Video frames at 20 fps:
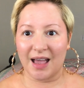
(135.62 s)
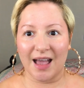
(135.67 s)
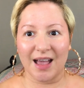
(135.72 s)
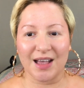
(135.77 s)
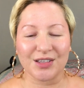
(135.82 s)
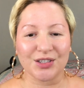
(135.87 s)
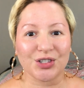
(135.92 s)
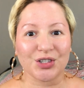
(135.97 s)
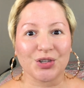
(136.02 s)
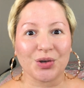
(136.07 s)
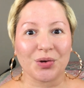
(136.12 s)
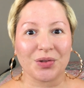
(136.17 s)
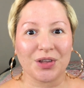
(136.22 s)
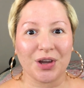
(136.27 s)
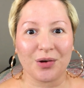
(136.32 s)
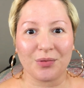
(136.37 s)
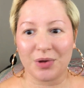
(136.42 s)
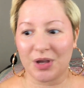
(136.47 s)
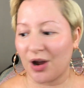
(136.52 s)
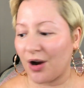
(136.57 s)
And so
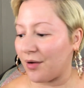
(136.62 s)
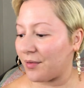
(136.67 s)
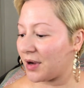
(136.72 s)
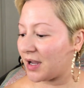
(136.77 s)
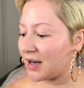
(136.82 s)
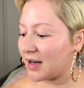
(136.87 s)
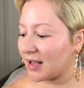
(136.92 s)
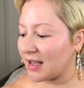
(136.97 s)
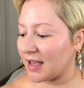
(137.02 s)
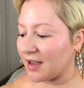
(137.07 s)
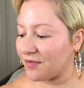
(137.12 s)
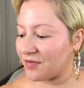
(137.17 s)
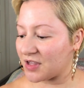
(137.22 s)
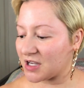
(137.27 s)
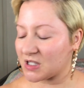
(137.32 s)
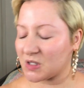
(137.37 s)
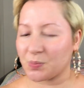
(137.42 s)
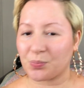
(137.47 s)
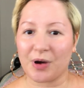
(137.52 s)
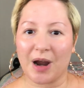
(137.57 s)
there we are. We're going to give
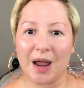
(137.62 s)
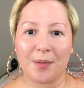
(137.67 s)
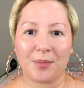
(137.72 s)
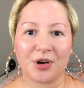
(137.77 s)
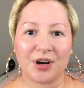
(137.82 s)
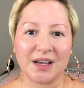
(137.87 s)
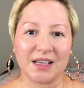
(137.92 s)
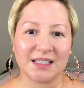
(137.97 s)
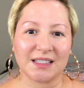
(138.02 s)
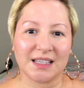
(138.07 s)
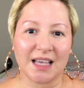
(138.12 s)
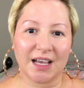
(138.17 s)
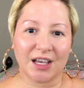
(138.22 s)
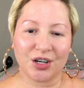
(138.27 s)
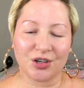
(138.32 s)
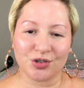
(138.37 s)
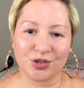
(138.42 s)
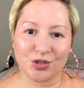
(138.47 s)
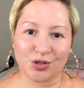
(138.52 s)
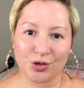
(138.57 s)
this primer a
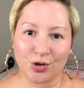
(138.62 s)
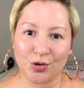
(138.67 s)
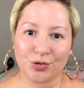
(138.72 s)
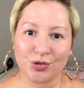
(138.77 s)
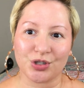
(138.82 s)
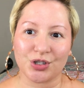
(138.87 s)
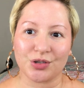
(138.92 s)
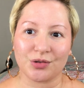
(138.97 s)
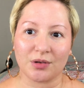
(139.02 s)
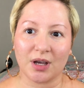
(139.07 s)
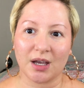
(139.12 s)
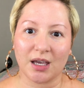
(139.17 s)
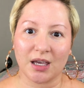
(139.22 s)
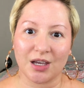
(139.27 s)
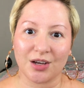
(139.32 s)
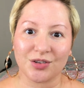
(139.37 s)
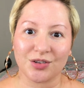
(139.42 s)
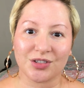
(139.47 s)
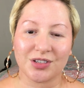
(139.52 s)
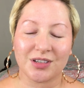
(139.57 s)
second or so to
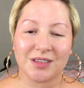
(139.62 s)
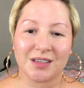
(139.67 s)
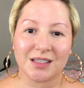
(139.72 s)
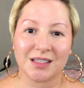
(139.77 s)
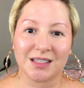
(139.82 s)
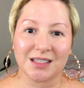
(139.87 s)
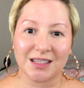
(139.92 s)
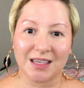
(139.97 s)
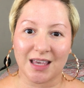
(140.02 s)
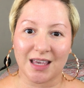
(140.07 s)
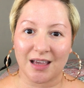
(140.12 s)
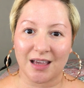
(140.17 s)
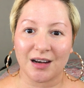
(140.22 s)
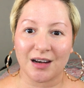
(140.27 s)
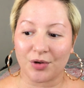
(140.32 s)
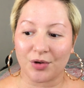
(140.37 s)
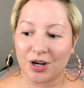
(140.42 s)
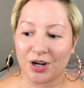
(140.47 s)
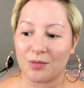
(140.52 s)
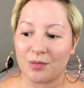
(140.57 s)
adhere to the skin,
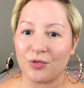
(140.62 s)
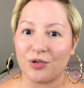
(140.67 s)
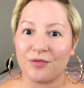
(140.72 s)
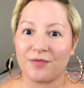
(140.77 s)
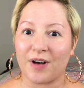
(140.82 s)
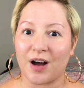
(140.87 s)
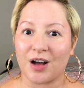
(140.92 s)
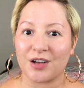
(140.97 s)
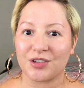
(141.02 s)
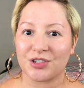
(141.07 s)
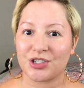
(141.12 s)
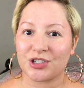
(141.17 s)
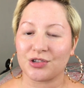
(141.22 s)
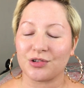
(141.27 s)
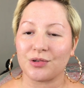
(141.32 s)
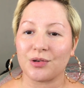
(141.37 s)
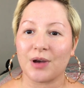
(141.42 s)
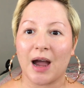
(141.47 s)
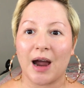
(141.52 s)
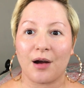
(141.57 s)
and we're going to move on
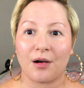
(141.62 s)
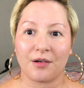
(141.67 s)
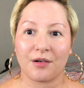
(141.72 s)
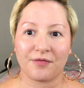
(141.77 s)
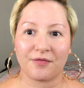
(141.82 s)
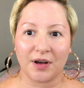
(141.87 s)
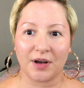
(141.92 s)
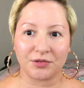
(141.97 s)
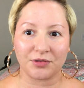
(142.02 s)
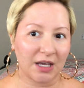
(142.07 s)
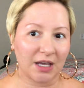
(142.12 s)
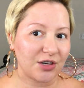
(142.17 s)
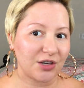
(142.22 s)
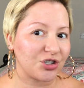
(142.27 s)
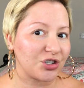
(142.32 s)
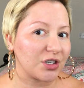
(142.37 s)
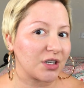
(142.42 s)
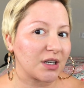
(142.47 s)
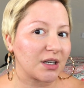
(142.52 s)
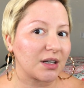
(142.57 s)
to our
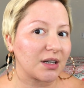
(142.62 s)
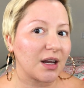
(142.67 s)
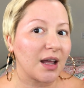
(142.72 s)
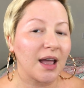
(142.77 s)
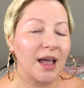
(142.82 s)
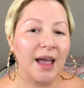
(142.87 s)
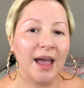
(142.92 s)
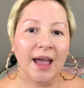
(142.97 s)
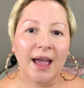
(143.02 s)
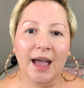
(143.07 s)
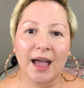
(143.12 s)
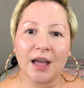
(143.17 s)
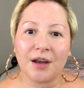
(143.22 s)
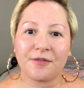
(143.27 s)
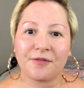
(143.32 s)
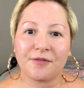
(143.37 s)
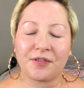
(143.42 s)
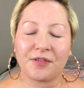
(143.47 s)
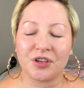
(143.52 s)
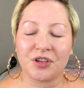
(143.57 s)
foundation.
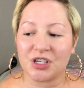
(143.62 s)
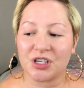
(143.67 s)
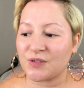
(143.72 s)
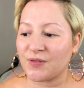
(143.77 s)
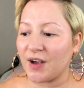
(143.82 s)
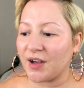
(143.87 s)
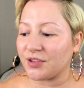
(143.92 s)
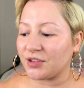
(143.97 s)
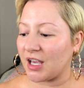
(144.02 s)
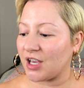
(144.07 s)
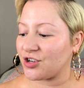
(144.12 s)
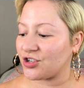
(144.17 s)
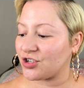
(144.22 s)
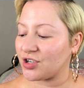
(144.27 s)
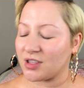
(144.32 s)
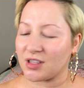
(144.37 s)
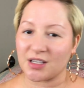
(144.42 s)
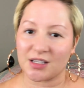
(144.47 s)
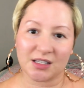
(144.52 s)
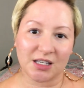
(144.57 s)
And for this
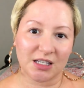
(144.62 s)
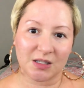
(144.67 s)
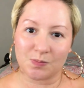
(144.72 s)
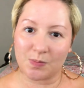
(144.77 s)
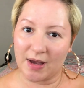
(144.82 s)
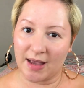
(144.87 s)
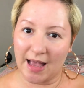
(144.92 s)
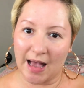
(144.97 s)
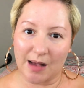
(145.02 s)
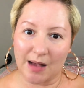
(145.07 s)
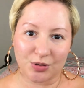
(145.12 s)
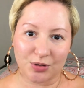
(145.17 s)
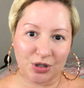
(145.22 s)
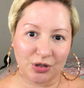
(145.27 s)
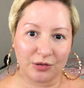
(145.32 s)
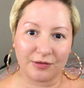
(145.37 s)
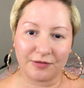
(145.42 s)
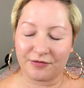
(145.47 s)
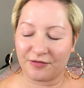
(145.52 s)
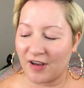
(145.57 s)
foundation, this is my
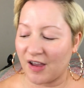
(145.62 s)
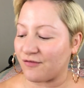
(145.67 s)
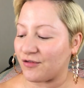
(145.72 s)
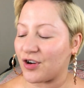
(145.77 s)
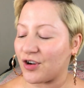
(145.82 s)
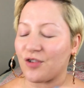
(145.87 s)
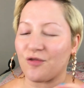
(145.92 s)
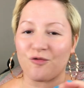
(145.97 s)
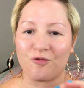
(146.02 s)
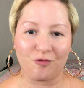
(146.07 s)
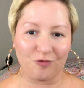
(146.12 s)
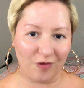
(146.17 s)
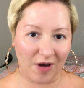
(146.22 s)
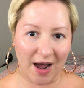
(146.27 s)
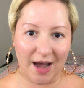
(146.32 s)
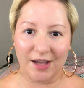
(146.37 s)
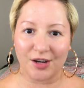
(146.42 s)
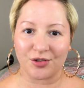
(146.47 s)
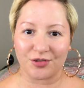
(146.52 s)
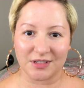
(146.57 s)
absolute favorite
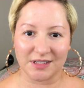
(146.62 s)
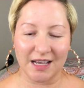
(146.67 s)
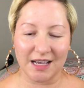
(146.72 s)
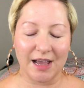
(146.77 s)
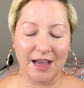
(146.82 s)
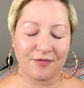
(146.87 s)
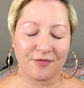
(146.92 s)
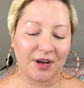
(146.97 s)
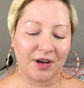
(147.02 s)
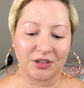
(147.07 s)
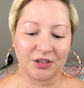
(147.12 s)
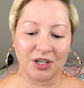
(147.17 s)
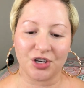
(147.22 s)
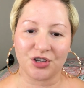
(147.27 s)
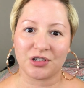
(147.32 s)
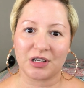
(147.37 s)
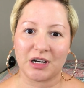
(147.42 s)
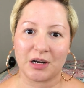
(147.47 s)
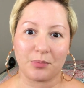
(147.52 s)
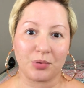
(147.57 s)
ride or die
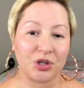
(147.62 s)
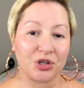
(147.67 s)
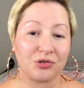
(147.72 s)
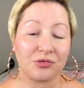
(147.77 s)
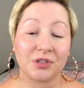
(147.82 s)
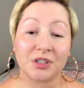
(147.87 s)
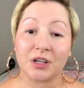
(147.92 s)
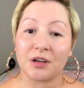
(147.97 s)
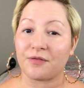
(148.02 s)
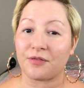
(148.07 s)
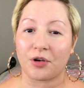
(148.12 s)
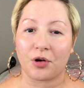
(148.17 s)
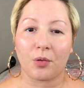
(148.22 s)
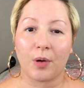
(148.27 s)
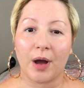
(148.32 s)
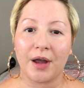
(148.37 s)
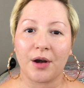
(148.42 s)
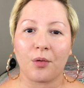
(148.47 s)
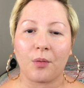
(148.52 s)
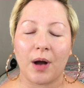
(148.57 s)
foundation. I've been using it for
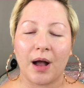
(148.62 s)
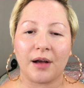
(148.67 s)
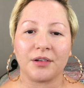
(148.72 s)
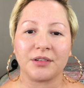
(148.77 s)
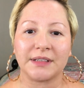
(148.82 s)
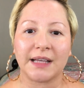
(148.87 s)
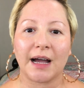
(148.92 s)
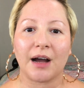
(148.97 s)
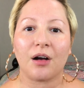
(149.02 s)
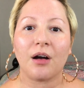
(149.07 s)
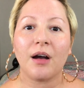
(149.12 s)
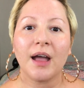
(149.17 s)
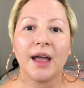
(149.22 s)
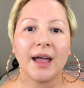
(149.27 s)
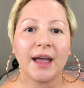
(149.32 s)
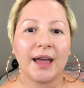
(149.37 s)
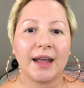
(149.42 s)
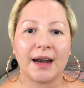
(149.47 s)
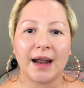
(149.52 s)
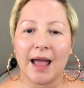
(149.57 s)
quite a while now,
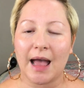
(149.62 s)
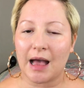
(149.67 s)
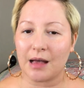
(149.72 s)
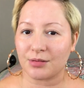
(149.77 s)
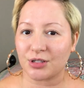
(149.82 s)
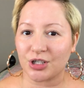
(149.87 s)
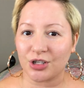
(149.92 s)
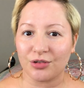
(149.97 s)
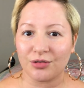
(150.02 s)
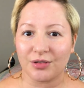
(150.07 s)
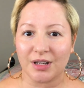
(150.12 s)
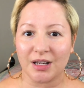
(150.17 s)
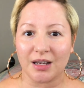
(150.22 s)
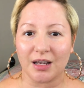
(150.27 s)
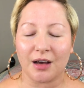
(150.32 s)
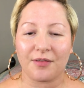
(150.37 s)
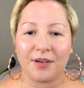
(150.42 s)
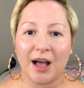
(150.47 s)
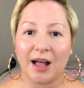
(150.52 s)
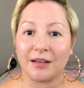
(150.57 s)
and I absolutely
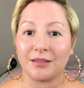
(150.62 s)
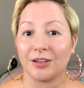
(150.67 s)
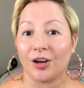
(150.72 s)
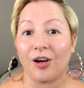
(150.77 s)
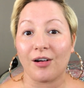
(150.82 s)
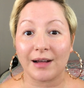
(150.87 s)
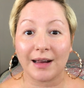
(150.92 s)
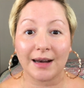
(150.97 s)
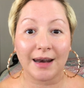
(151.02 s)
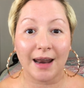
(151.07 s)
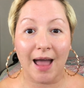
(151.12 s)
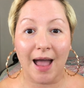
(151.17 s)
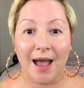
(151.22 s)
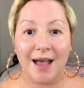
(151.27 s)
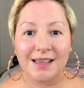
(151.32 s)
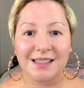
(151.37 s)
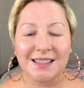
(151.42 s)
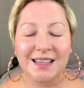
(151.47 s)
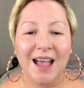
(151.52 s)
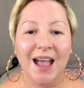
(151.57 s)
love how long it
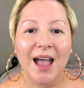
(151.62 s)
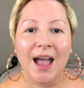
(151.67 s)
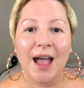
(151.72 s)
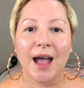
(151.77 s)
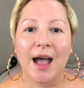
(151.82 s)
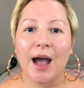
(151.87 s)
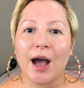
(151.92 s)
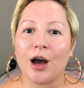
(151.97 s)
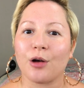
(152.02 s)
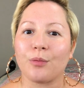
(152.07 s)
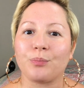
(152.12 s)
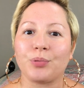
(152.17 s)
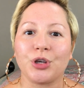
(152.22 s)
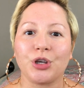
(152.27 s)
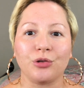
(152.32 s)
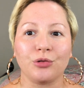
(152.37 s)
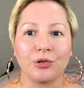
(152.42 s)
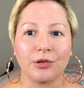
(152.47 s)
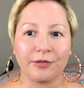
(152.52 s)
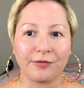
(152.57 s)
lasts, how
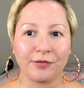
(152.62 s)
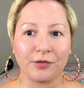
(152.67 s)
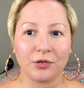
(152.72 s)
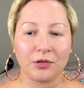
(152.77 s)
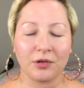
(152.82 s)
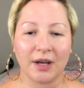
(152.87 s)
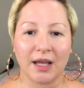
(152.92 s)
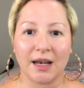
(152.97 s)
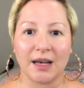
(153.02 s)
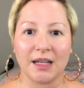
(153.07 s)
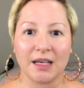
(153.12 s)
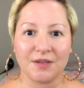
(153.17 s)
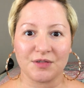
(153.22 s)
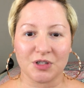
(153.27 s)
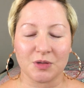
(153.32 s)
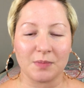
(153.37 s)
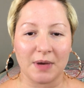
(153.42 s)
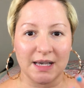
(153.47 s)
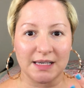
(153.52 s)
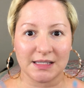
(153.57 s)
beautiful it
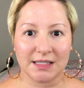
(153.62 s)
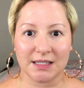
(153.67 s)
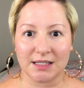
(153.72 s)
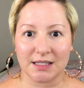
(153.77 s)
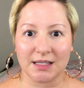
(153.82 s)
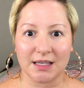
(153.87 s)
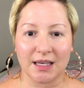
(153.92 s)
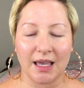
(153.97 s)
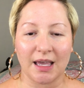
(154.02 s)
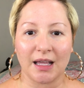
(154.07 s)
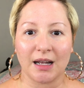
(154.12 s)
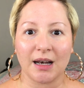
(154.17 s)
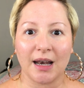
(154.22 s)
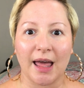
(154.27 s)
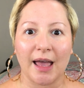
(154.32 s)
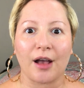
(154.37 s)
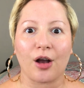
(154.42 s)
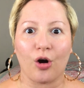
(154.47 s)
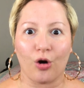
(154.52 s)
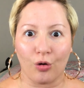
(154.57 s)
leaves my skin,
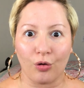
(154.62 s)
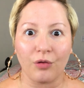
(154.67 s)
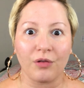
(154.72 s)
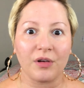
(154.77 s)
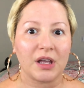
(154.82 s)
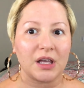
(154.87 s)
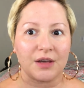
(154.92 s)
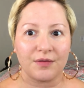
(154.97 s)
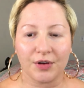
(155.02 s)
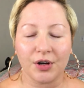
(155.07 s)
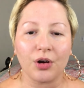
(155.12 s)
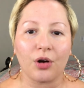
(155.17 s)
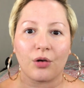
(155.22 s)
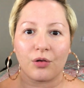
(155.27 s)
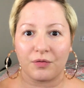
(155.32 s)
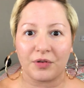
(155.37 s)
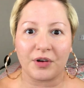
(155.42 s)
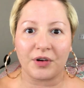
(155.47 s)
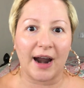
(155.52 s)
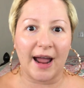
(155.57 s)
like even
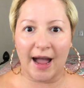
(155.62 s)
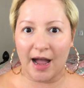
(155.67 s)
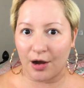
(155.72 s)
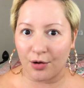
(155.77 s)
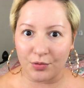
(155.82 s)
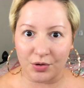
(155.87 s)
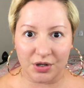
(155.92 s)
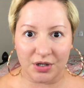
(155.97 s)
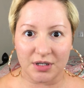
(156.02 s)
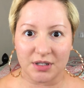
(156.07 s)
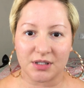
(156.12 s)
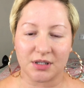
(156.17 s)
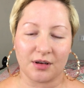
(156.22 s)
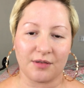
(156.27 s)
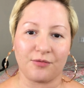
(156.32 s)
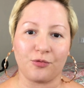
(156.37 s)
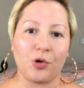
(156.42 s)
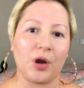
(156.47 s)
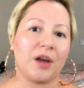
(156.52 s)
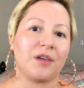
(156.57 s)
over hours
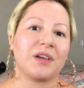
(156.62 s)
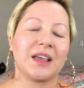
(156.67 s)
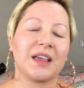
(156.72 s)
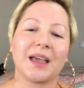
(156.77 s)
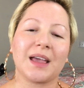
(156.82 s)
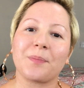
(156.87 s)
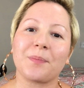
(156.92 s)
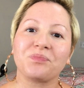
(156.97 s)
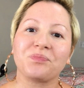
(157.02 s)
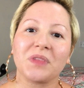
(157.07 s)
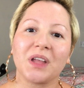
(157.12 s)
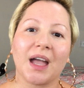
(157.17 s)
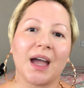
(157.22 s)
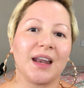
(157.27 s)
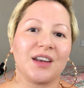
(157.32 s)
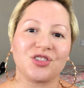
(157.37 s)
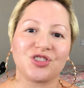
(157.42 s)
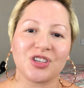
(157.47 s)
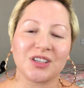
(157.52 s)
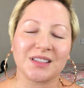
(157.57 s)
of wearing it.
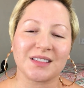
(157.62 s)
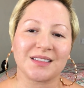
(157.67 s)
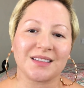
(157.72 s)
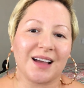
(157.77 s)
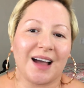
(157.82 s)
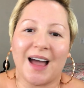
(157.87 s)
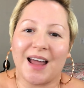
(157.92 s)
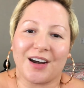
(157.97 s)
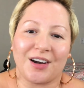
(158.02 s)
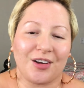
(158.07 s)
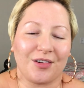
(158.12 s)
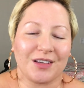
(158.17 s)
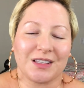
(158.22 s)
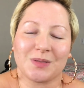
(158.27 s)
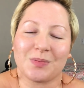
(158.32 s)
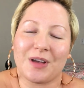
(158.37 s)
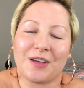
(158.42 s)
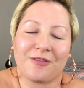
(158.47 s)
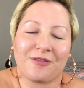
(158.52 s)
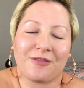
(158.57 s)
And it just, I don't know,
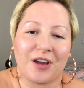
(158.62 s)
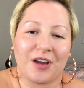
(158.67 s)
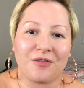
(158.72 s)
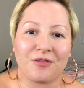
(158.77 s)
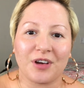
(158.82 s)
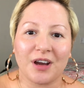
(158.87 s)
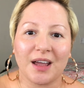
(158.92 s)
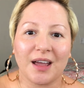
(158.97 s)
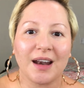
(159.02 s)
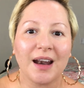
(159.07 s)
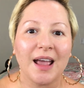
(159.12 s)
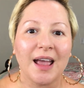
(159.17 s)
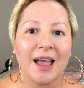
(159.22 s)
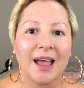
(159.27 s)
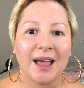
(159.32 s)
it's my favorite.